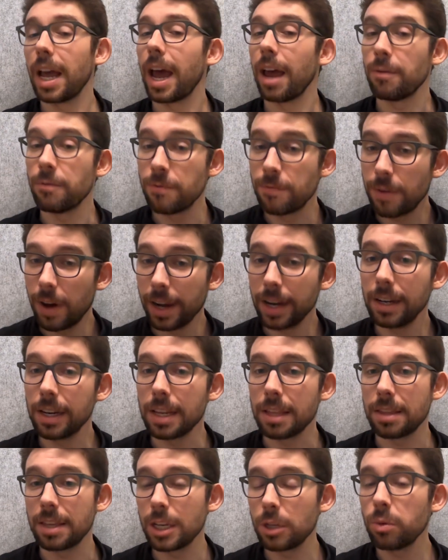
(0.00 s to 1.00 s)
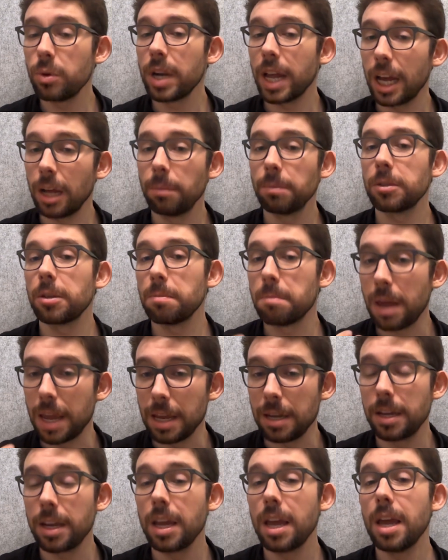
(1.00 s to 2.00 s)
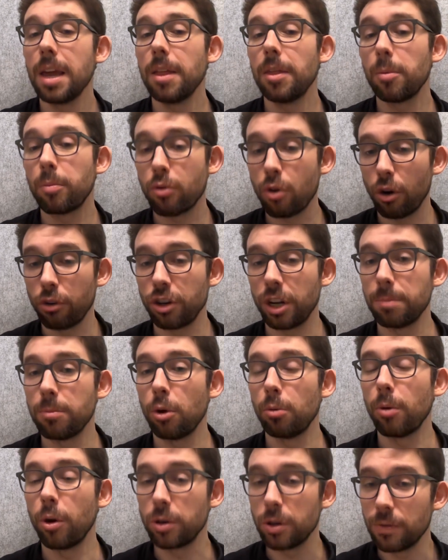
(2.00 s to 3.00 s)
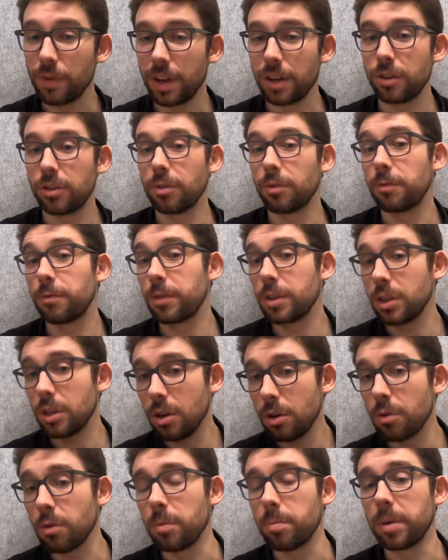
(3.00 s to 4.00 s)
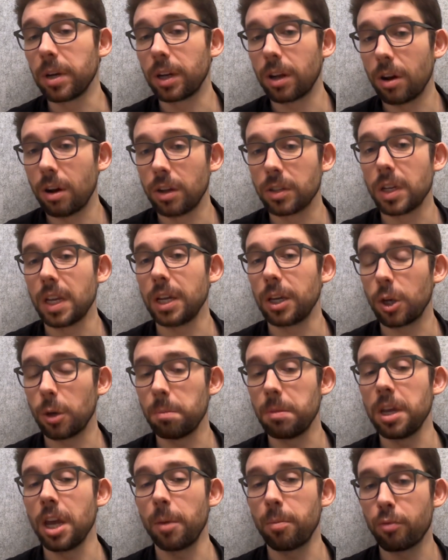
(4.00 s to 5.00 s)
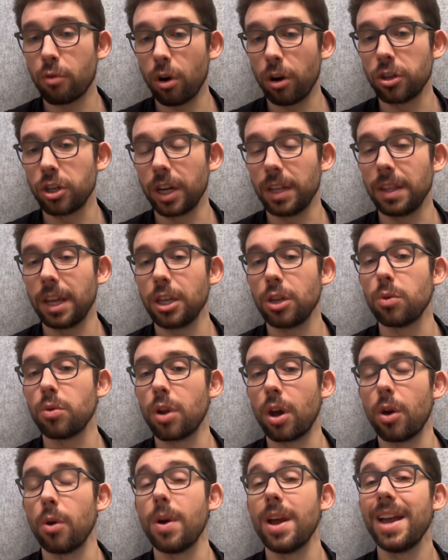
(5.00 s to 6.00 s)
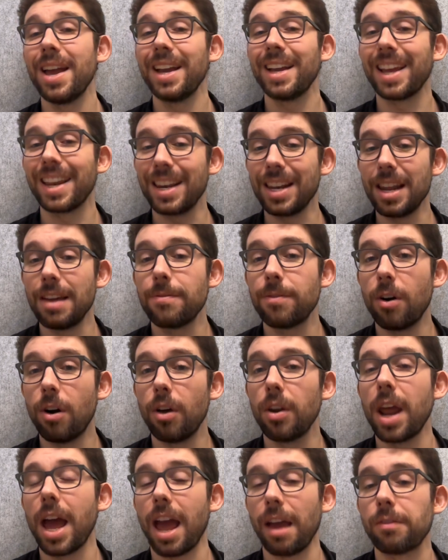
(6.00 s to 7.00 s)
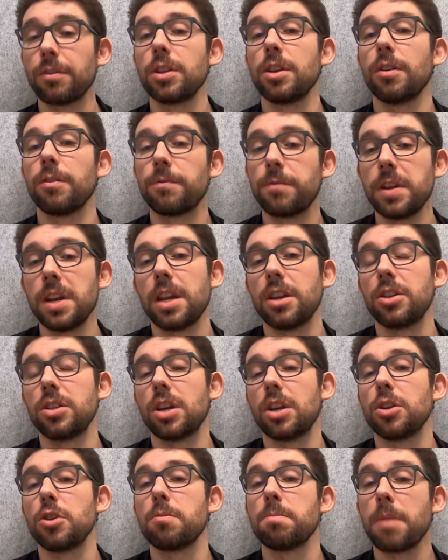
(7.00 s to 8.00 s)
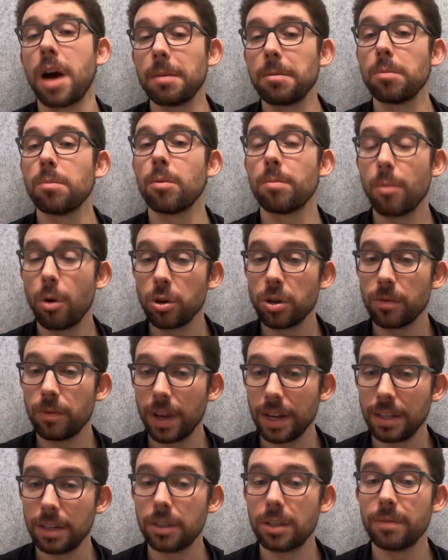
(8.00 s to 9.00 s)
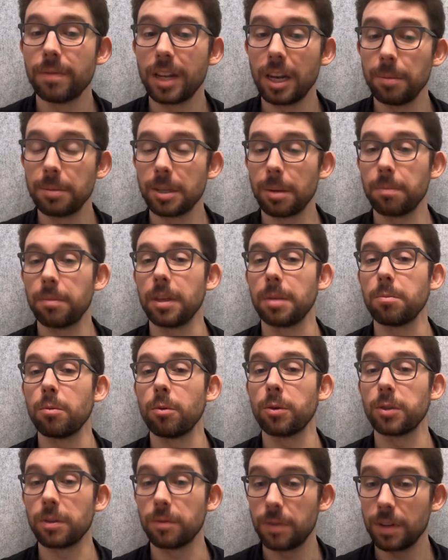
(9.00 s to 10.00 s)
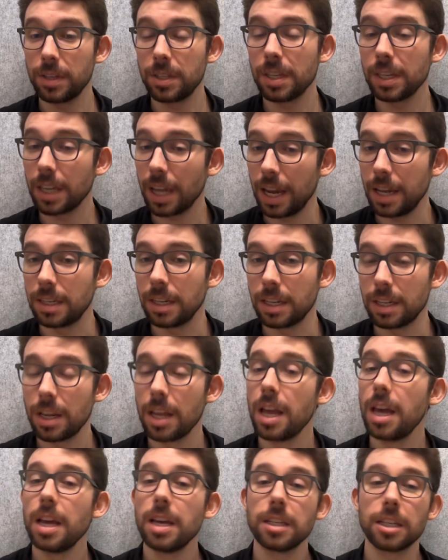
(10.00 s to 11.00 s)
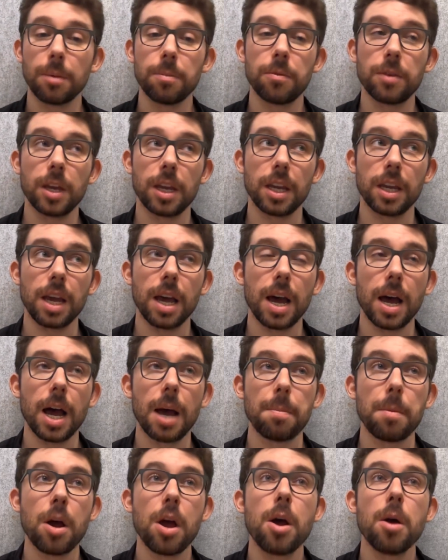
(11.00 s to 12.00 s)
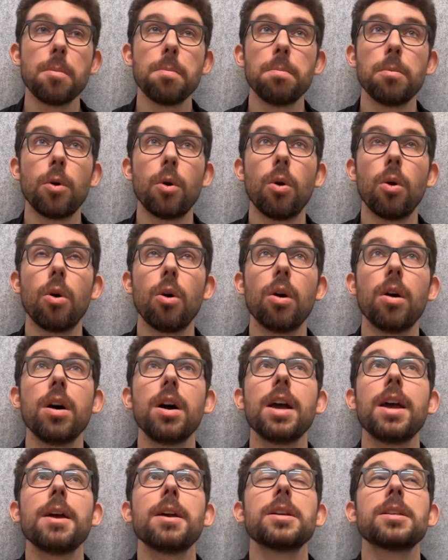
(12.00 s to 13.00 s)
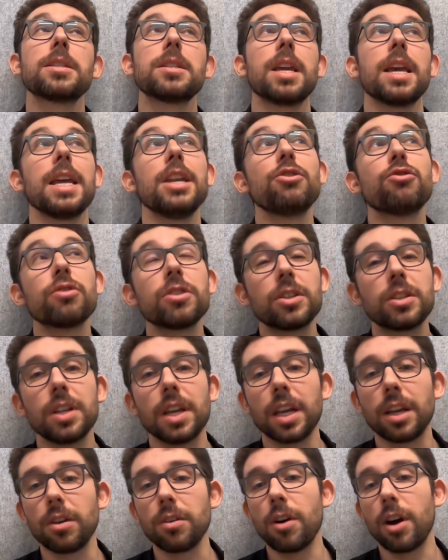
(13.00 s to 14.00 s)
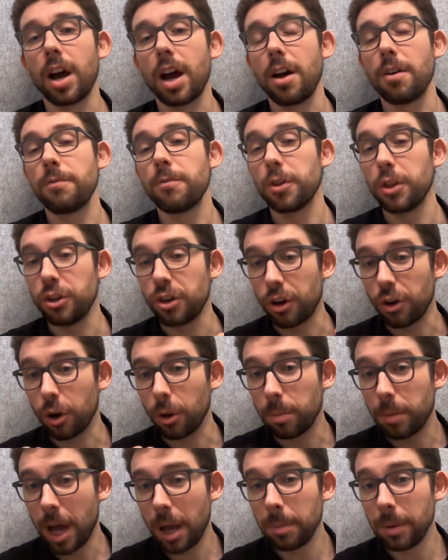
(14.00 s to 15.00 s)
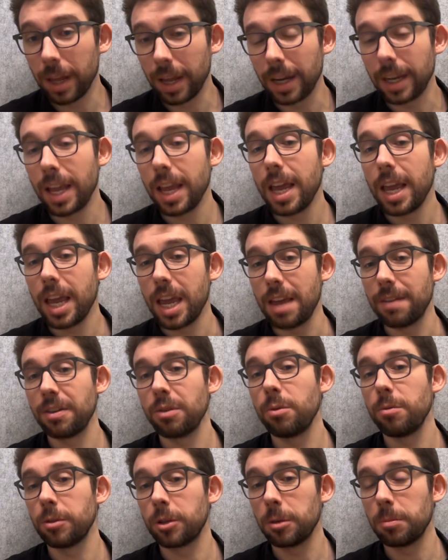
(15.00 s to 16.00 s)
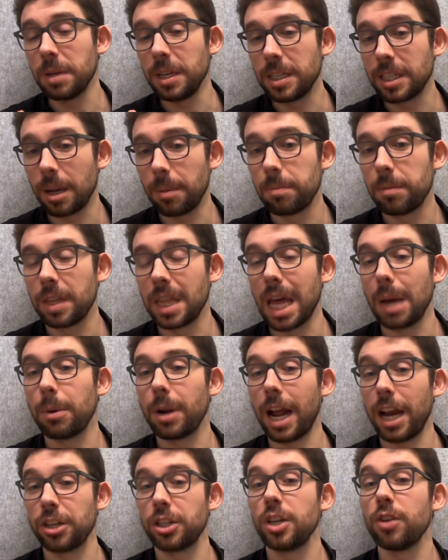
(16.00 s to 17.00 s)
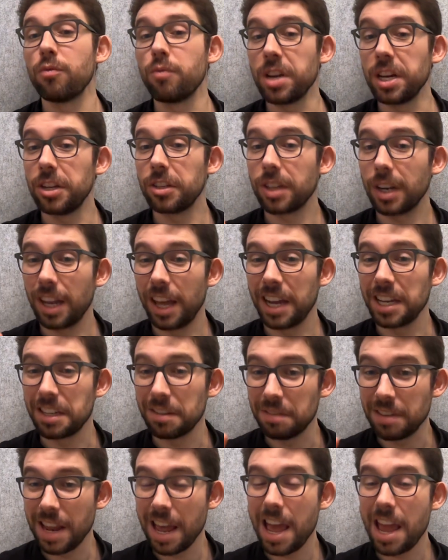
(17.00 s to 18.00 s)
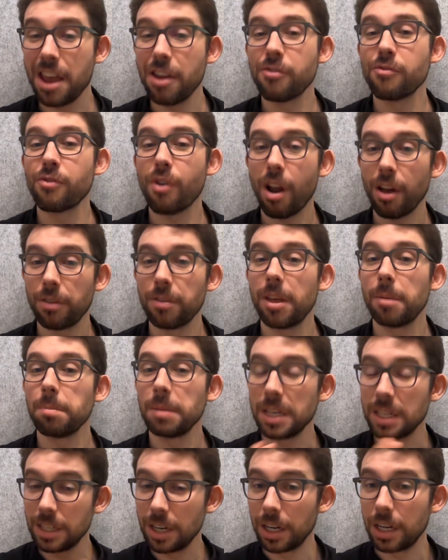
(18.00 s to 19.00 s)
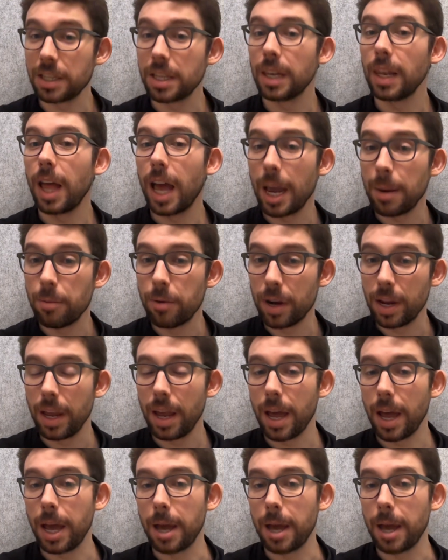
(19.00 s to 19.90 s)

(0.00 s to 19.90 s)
And finally, this would help to make the project more motivational for you, because it could be a project that you know can live on after you're finished, and you might be more motivated to develop something more sophisticated, something more interesting for the general public, if it was to be something that would actually reach the light of day rather than be stuck in the library.